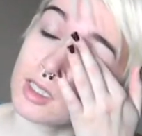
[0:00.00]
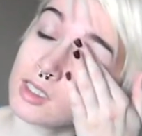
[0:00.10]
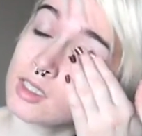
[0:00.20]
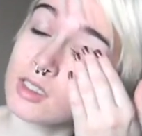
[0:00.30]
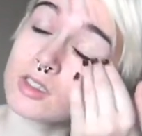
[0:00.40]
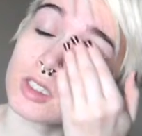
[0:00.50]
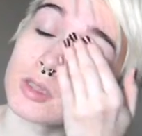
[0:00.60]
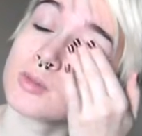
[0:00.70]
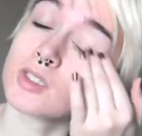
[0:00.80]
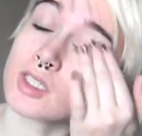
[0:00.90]
It also just
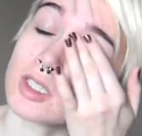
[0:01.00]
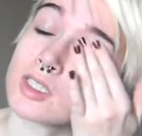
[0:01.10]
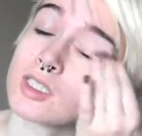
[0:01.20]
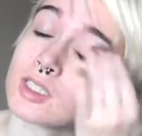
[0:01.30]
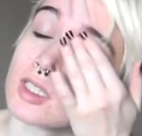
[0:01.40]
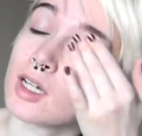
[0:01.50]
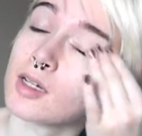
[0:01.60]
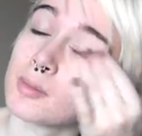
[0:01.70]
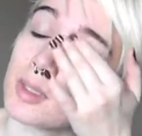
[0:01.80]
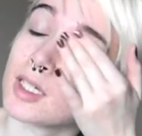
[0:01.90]
smooths out your skin a lot,
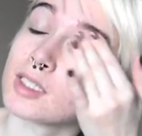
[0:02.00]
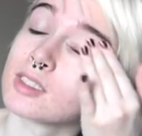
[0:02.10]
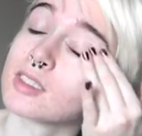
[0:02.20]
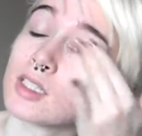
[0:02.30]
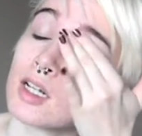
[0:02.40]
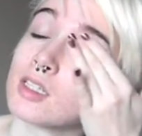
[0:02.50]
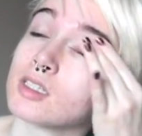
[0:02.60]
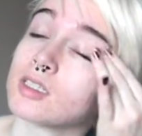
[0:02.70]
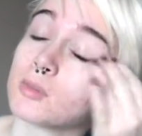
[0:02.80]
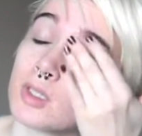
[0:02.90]
applies the
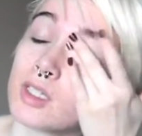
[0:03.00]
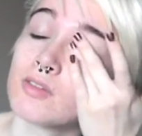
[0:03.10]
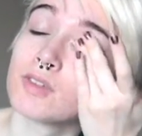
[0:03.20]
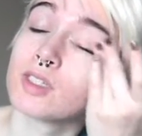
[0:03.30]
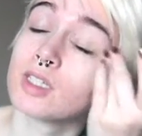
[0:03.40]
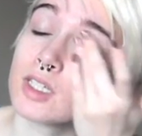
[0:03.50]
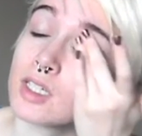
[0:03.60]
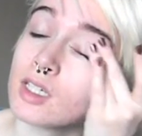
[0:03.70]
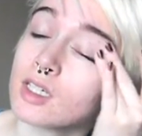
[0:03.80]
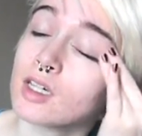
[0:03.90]
color more evenly.